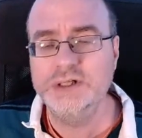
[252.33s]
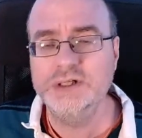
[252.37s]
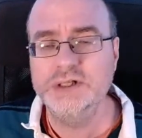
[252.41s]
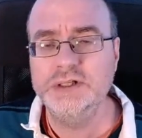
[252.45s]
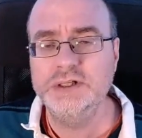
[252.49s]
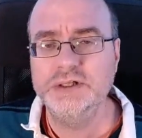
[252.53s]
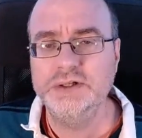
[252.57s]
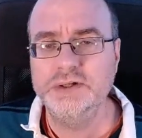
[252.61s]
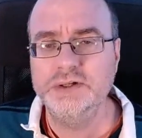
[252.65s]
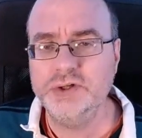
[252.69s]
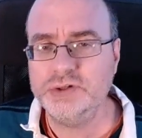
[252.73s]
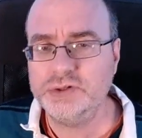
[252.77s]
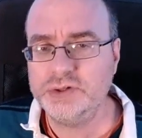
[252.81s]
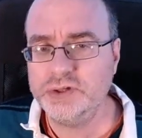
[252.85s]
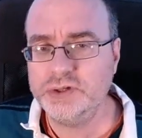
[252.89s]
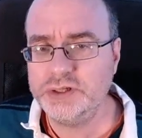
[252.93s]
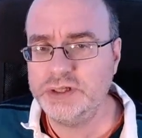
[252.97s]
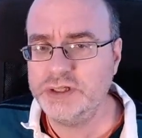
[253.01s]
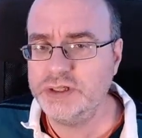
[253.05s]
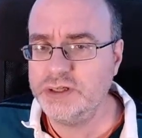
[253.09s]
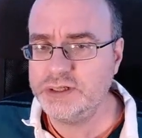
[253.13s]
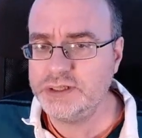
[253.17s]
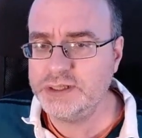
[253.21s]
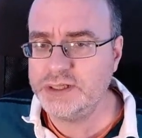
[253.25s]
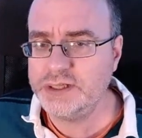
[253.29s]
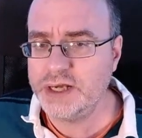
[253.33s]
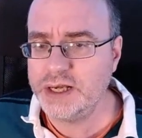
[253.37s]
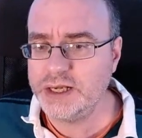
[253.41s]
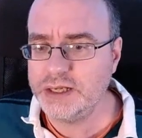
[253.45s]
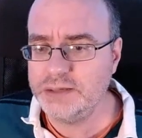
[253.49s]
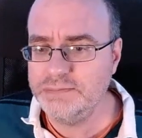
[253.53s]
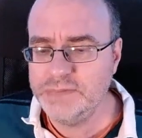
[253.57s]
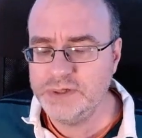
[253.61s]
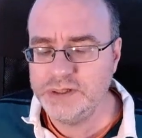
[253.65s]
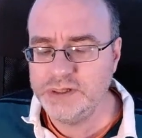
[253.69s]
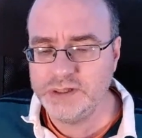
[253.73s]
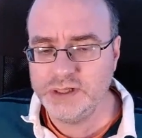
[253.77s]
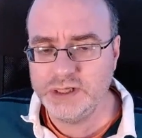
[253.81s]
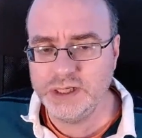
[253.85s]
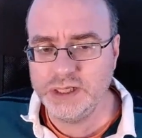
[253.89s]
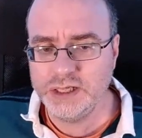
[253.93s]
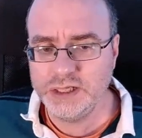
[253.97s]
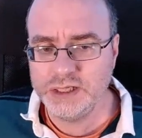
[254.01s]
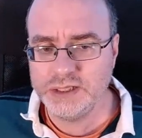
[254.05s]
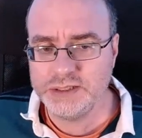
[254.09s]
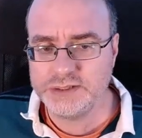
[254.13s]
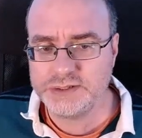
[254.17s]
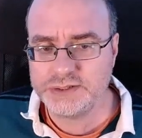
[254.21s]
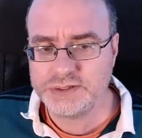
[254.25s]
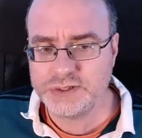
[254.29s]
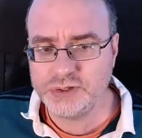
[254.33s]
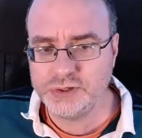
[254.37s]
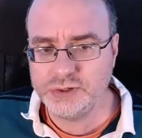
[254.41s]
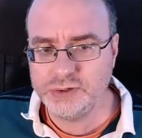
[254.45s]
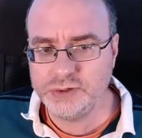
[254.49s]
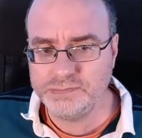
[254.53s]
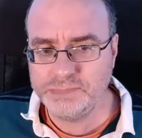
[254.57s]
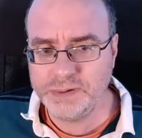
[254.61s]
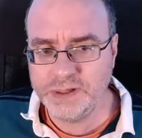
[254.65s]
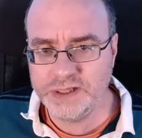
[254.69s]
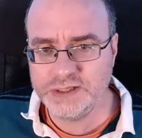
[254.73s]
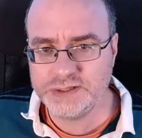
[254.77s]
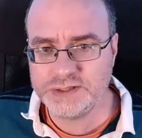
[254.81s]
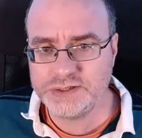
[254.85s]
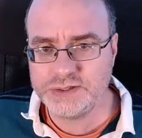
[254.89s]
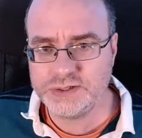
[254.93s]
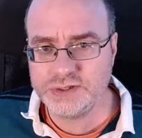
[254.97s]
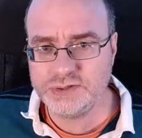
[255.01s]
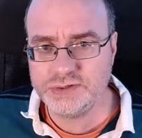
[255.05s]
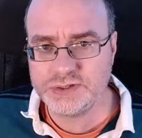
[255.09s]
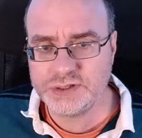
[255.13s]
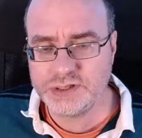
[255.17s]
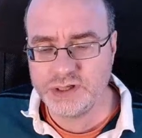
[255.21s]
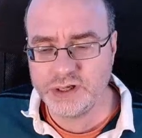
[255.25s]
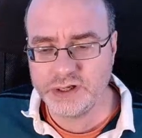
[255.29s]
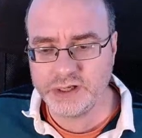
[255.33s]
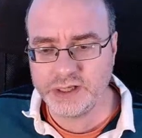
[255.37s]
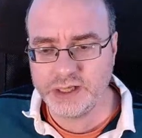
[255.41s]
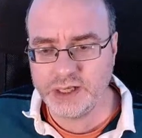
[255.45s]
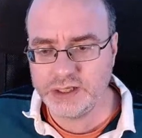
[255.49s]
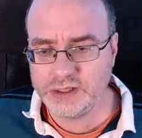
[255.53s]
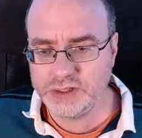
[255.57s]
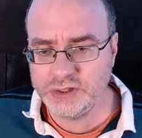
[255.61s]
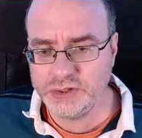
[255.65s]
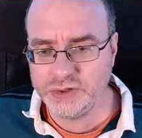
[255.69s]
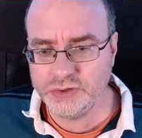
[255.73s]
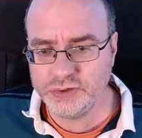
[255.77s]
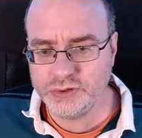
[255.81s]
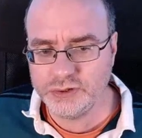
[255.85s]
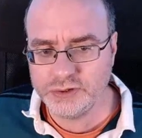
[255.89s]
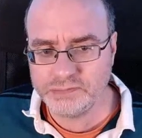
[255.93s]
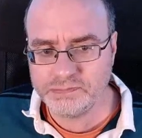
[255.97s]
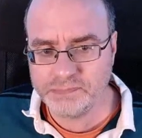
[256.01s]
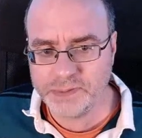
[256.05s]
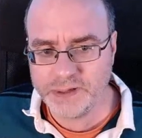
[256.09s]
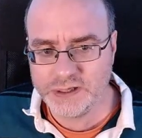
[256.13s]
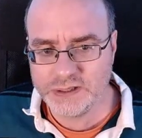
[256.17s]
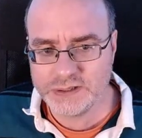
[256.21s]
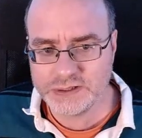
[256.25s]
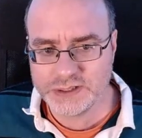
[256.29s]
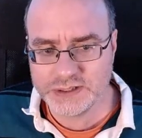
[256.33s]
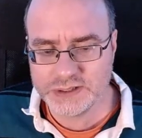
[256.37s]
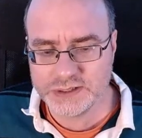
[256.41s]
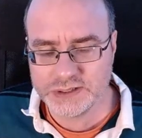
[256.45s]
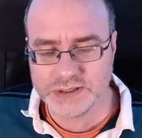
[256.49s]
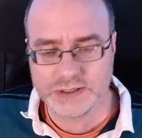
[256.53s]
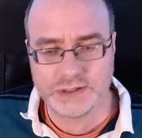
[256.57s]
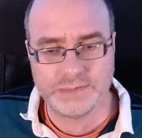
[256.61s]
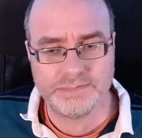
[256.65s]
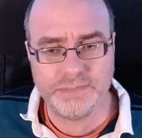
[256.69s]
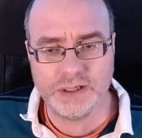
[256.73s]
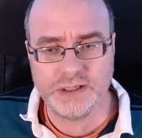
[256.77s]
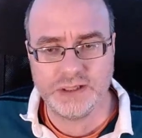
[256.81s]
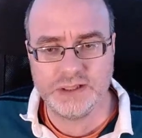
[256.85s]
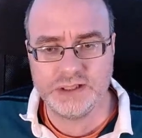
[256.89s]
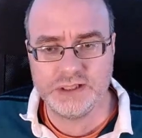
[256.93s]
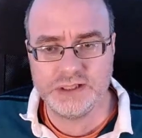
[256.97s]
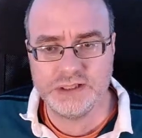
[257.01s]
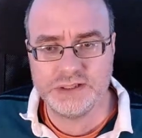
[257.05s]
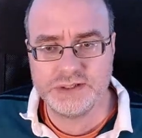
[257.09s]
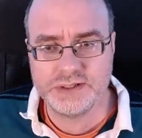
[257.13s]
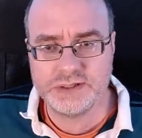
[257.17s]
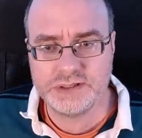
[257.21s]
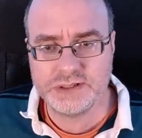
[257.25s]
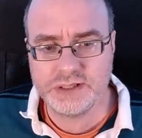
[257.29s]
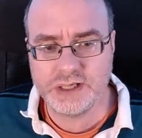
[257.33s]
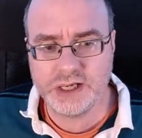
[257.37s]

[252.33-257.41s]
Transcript: Not got a lot of time. So please do start getting your pieces submitted.